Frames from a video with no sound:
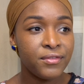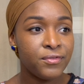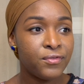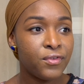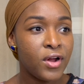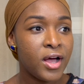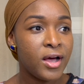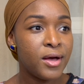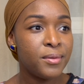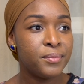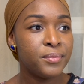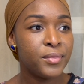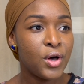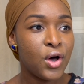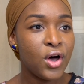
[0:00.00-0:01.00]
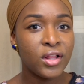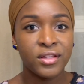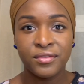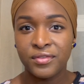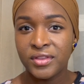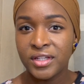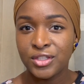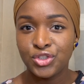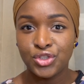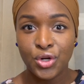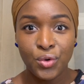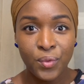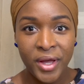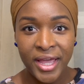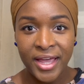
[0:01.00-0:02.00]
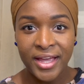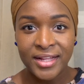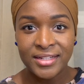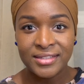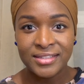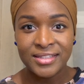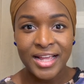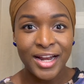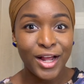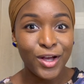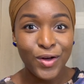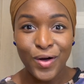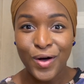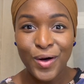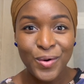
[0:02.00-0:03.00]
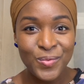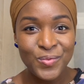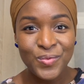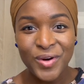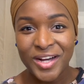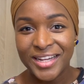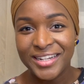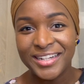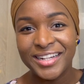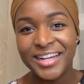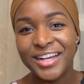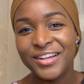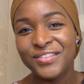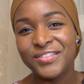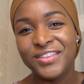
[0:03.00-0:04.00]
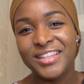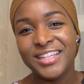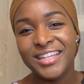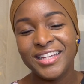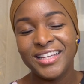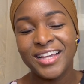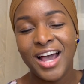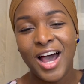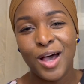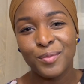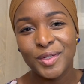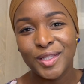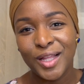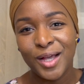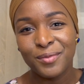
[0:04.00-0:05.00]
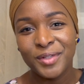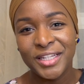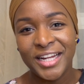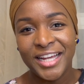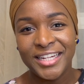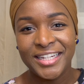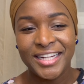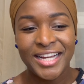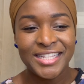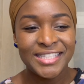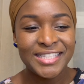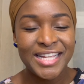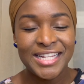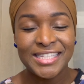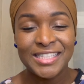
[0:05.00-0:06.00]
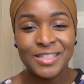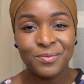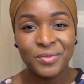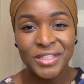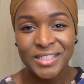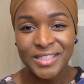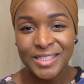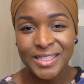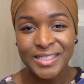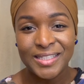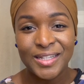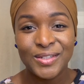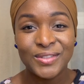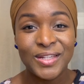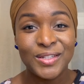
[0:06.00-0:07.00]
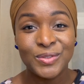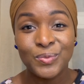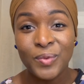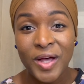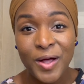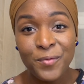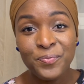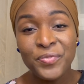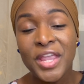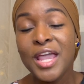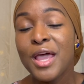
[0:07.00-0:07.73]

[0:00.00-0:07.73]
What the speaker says: from all of the Joann's, and I caught one of the Hobby Lobby 99 cent Simplicity sales as well.